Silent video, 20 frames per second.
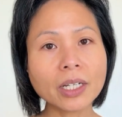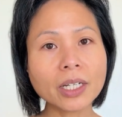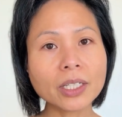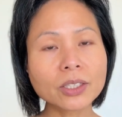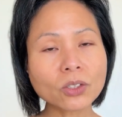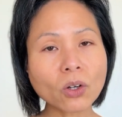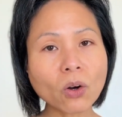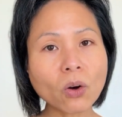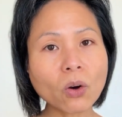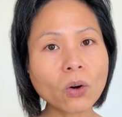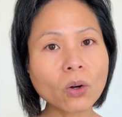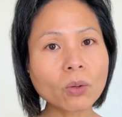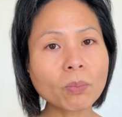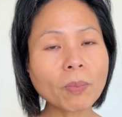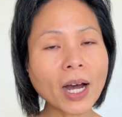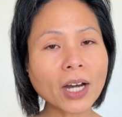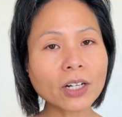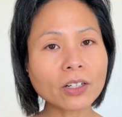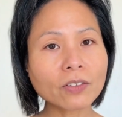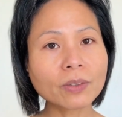It's all
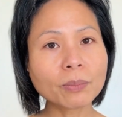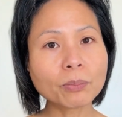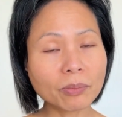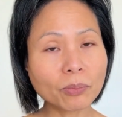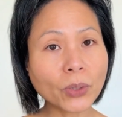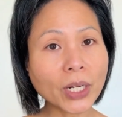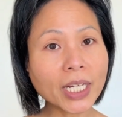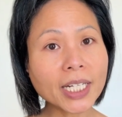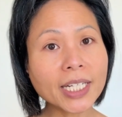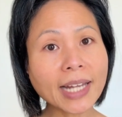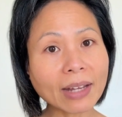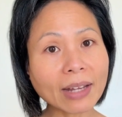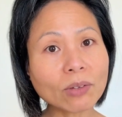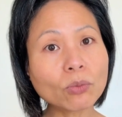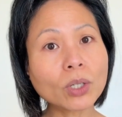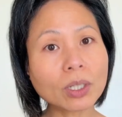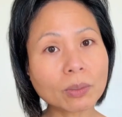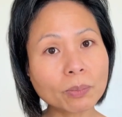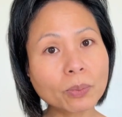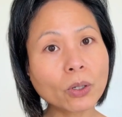part of a brain
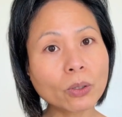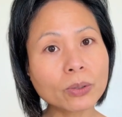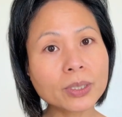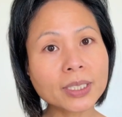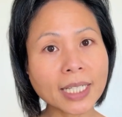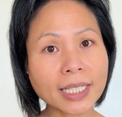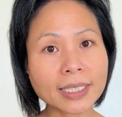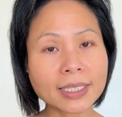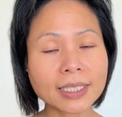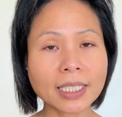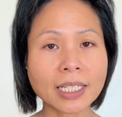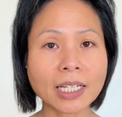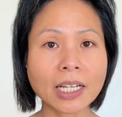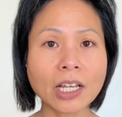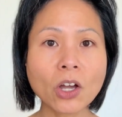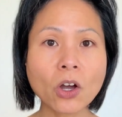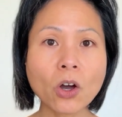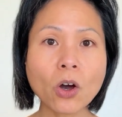network processing